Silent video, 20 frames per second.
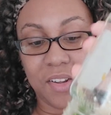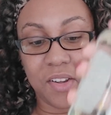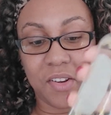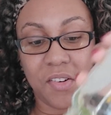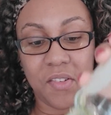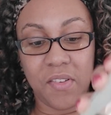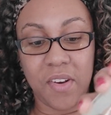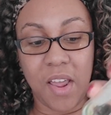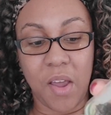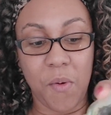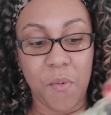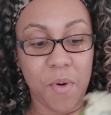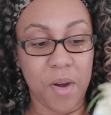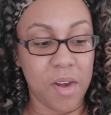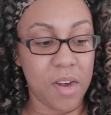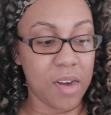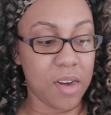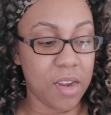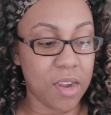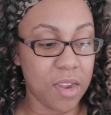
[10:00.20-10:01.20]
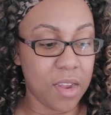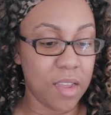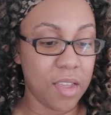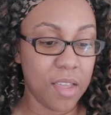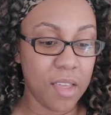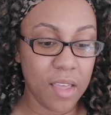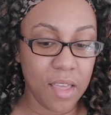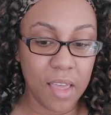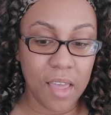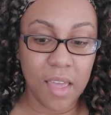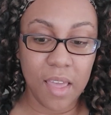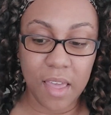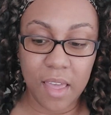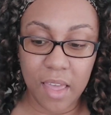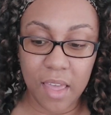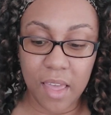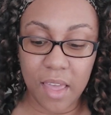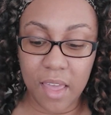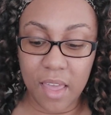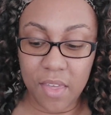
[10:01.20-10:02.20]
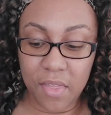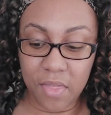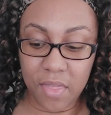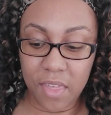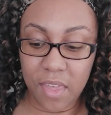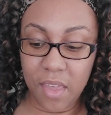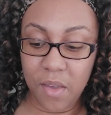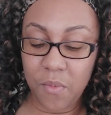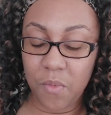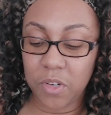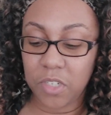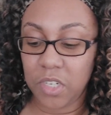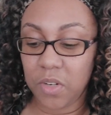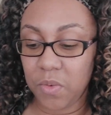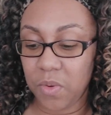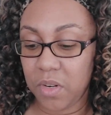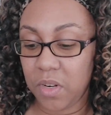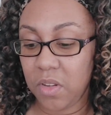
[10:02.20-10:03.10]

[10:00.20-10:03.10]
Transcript: You can do it at work. And then what you would